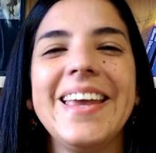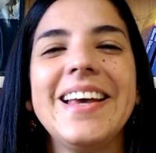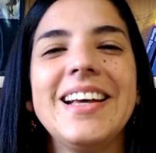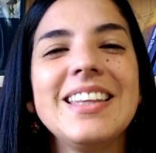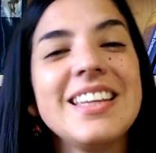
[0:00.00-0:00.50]

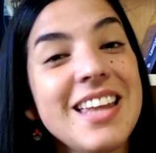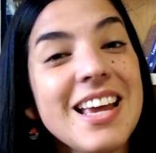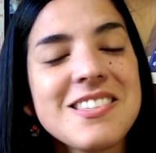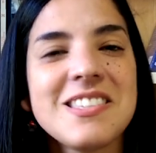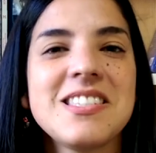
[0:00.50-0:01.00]
And the
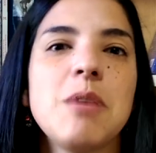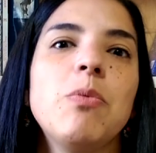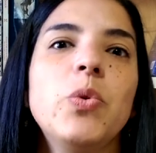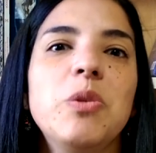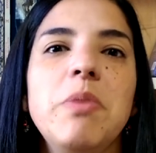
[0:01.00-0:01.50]
next
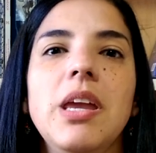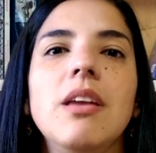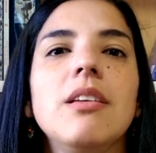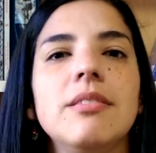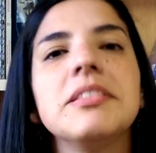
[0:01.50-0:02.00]
step would
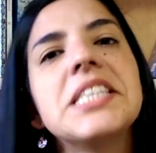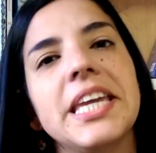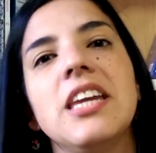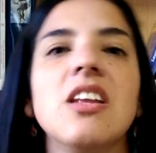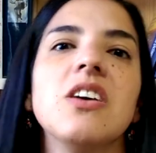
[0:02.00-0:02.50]
be
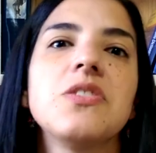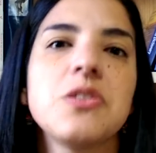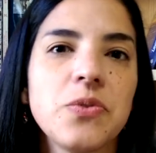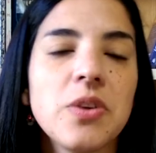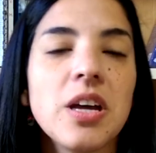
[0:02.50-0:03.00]
taking notes